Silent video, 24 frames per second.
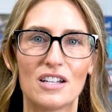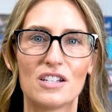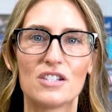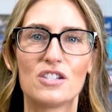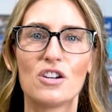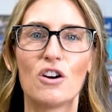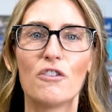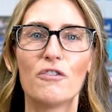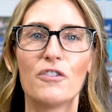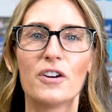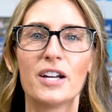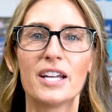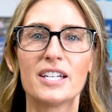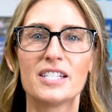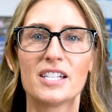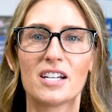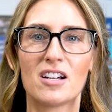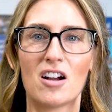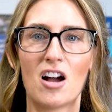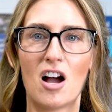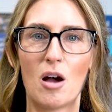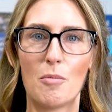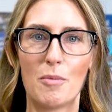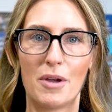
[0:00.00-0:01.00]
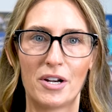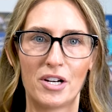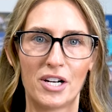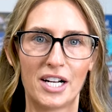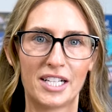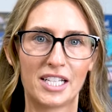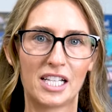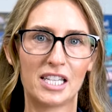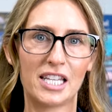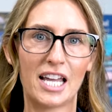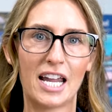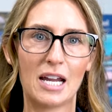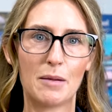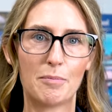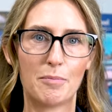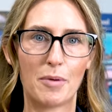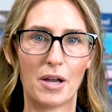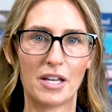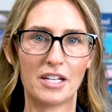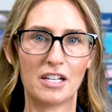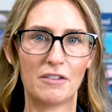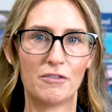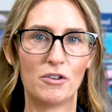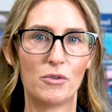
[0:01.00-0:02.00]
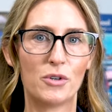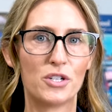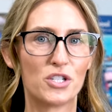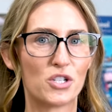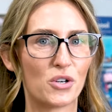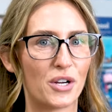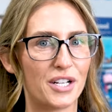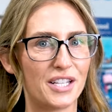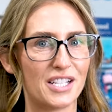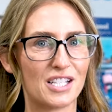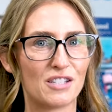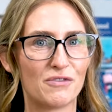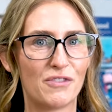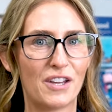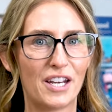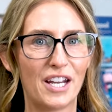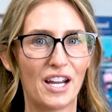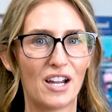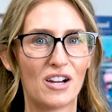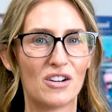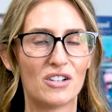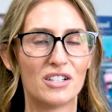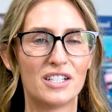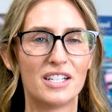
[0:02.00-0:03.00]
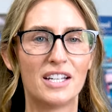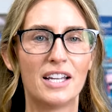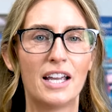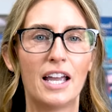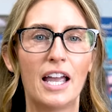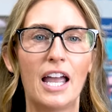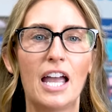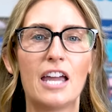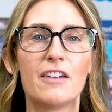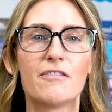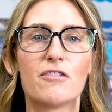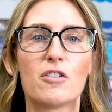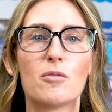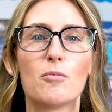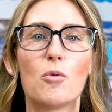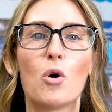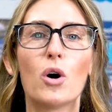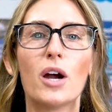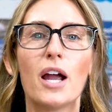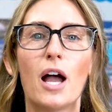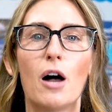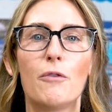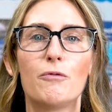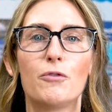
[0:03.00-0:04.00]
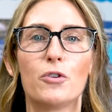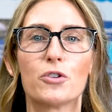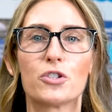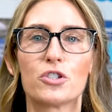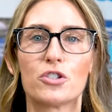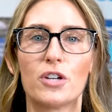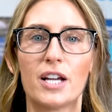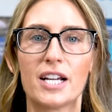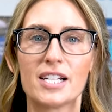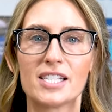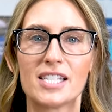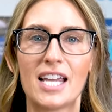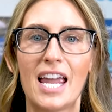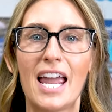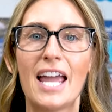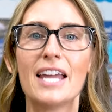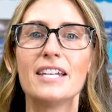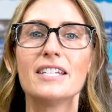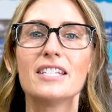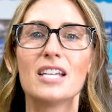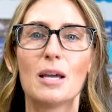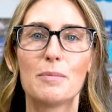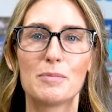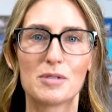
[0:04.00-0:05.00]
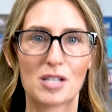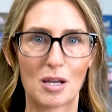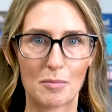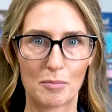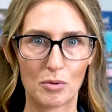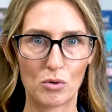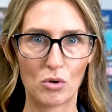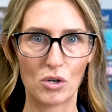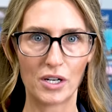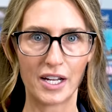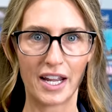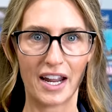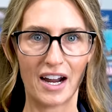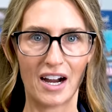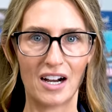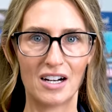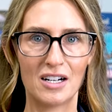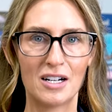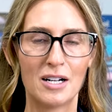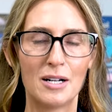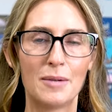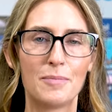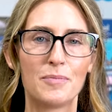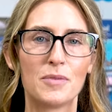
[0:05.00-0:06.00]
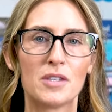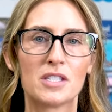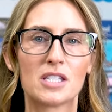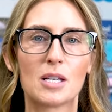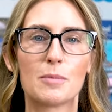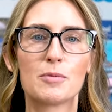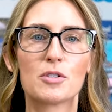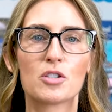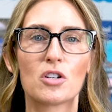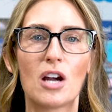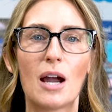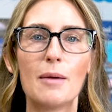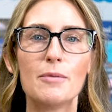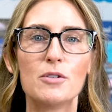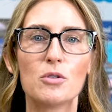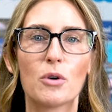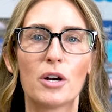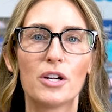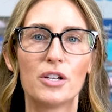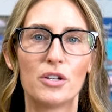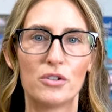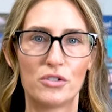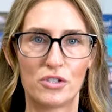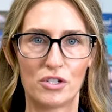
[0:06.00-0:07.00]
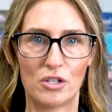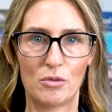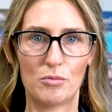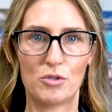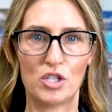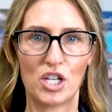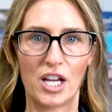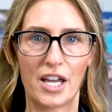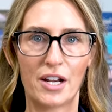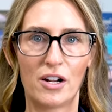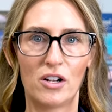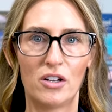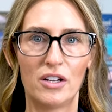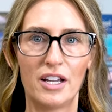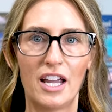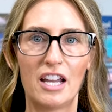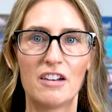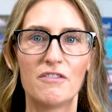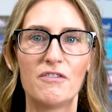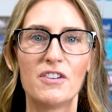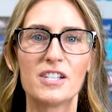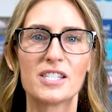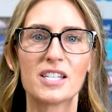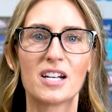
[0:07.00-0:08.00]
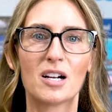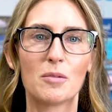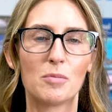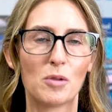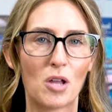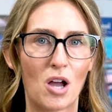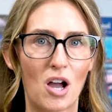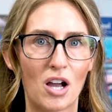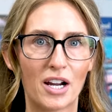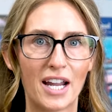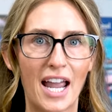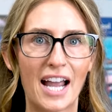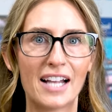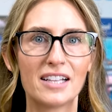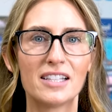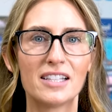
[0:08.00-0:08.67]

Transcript: Don't forget to comment or hit the like button if you enjoyed this video. And for more helpful tricks and tips on pool care, subscribe to our YouTube channel and visit our blog at